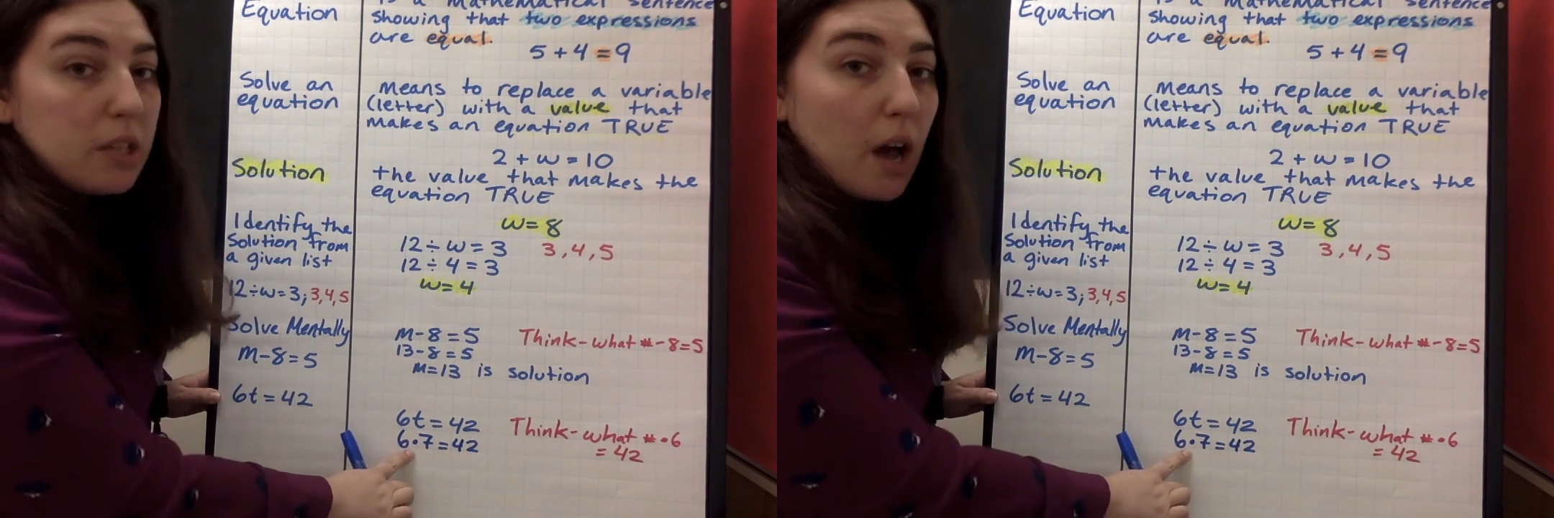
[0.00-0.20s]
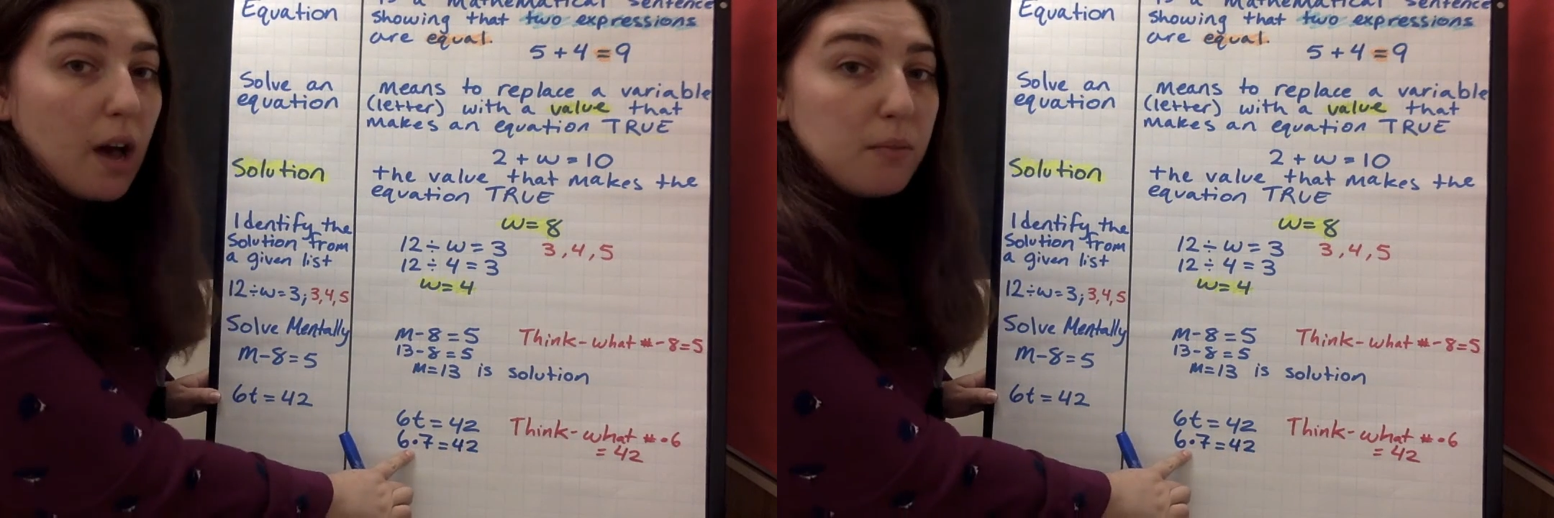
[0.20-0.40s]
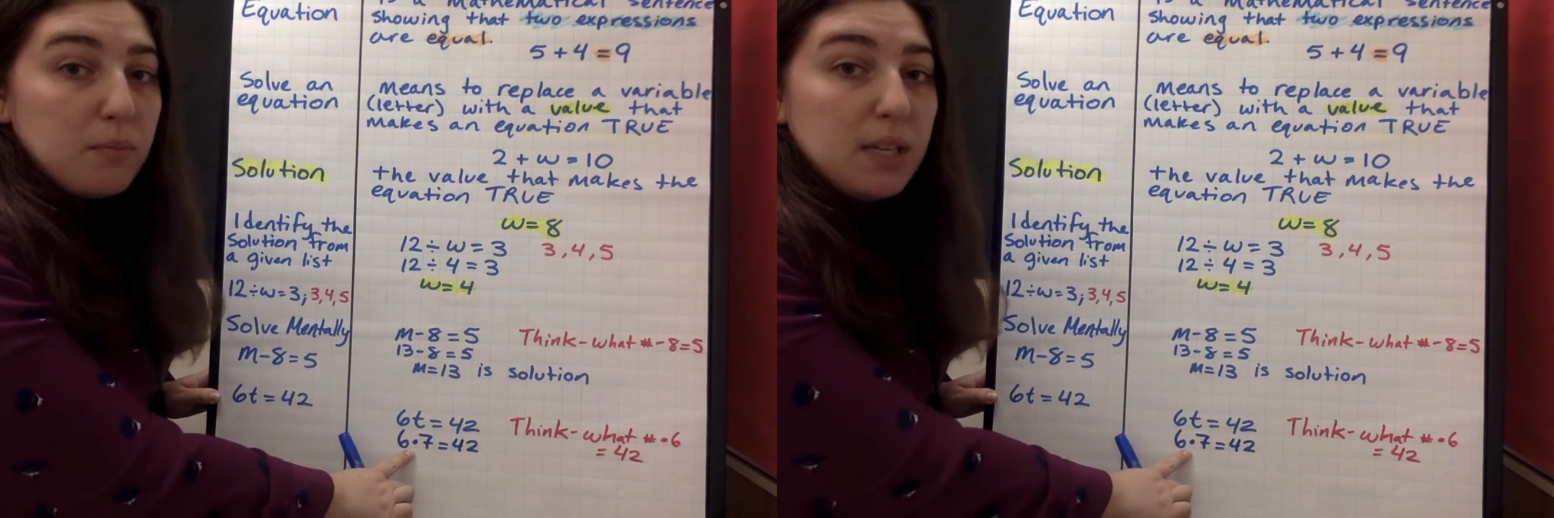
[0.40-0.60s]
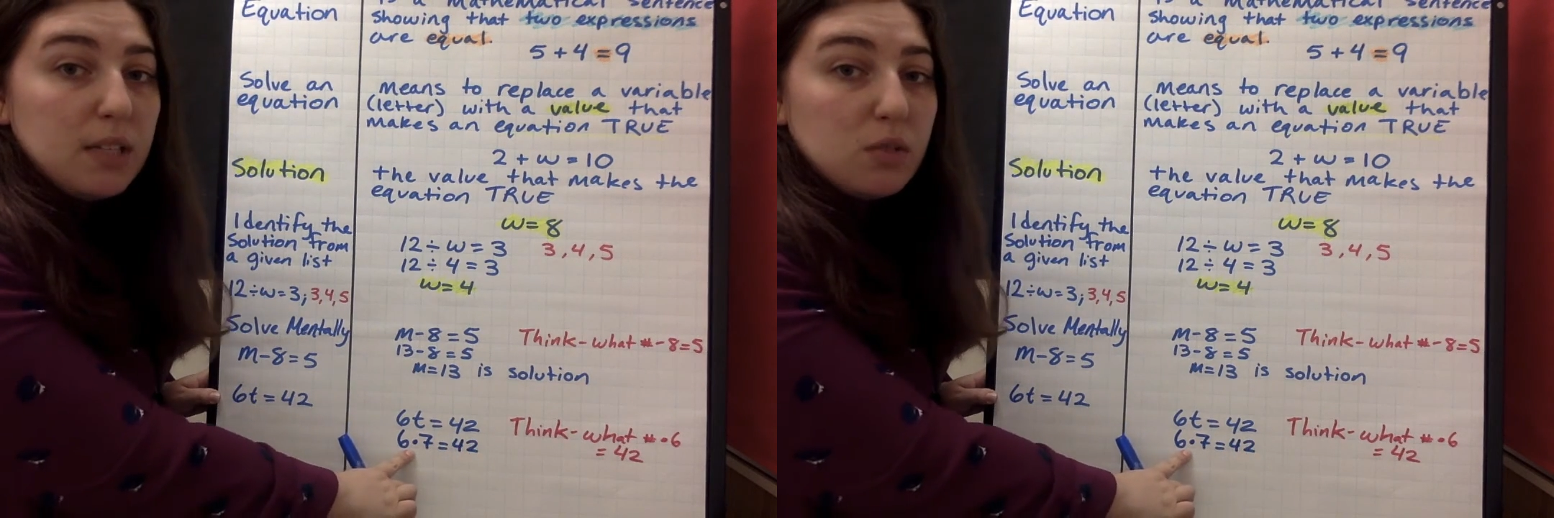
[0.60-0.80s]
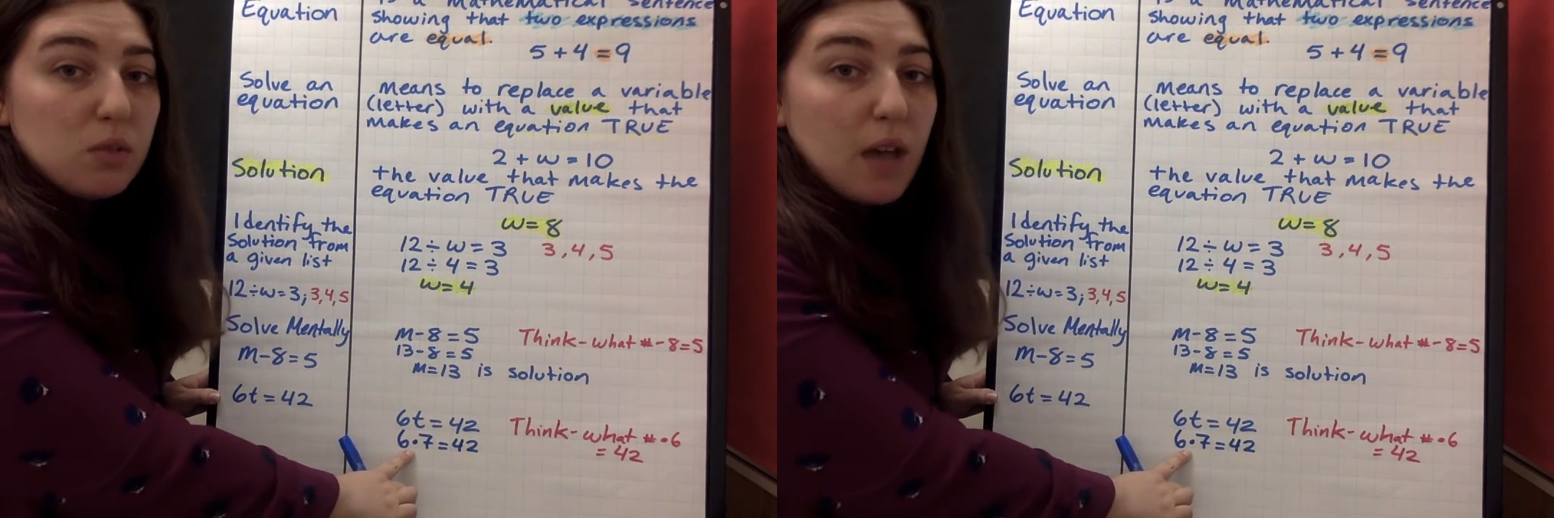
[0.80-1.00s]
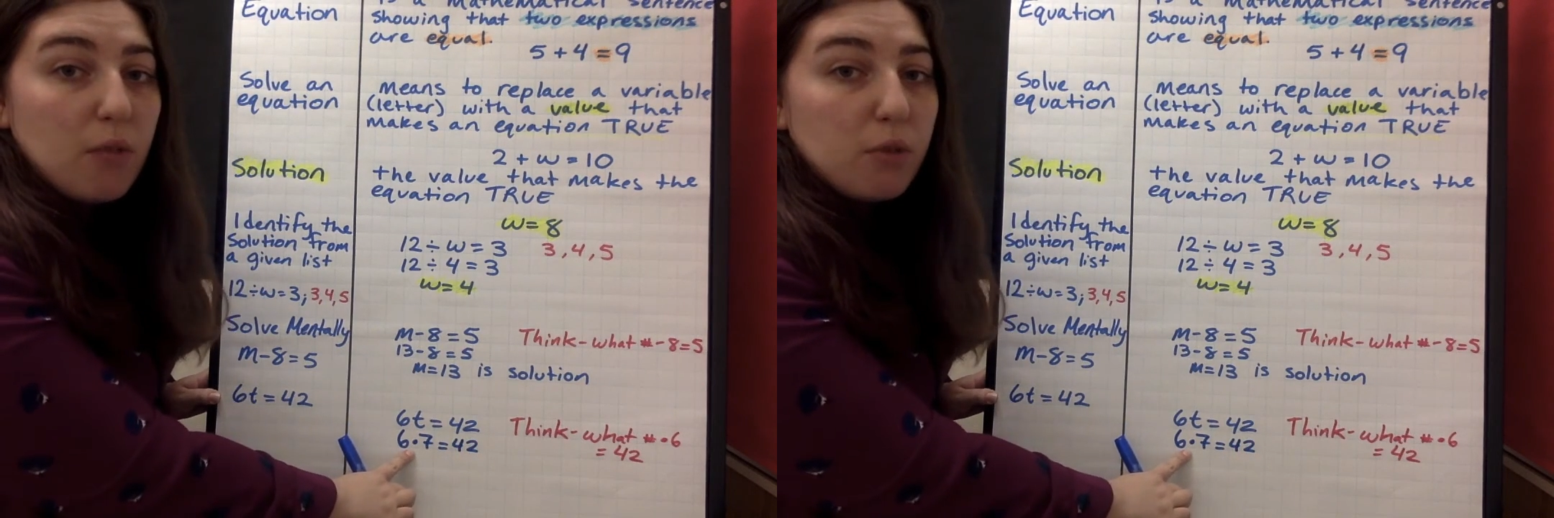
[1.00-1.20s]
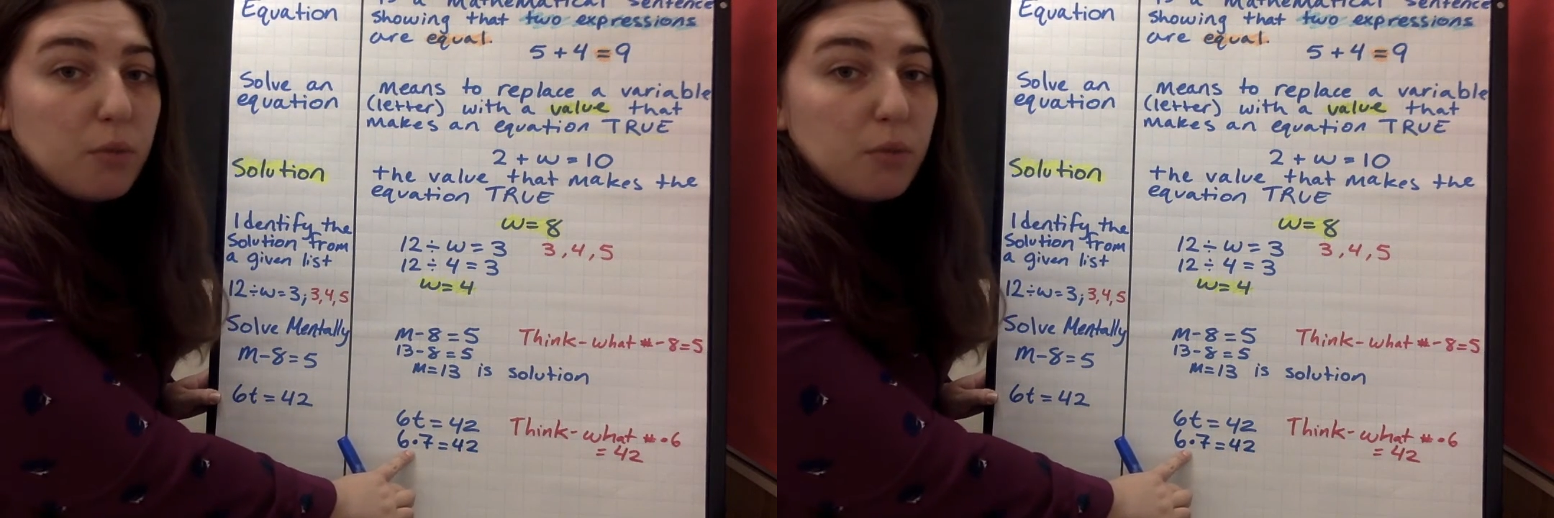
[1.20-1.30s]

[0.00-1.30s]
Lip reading: dot means that we're